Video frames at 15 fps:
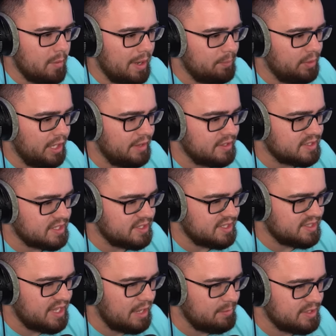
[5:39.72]
playing this because this
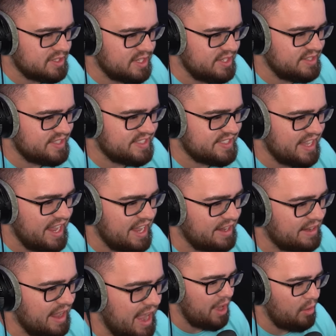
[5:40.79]
game is insane.
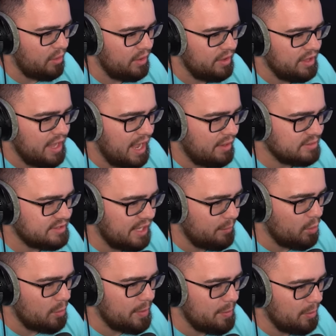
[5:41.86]
How? How's not
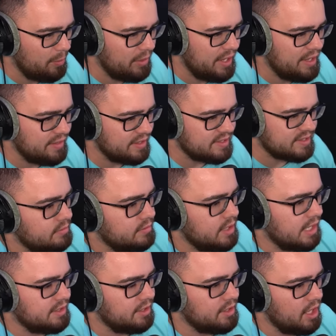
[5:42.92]
more people playing this?
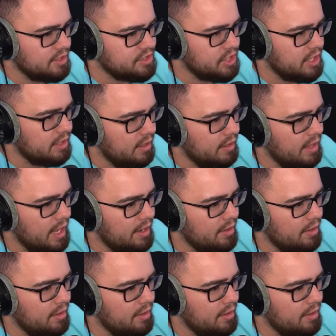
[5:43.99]
Got the dodge again. I don't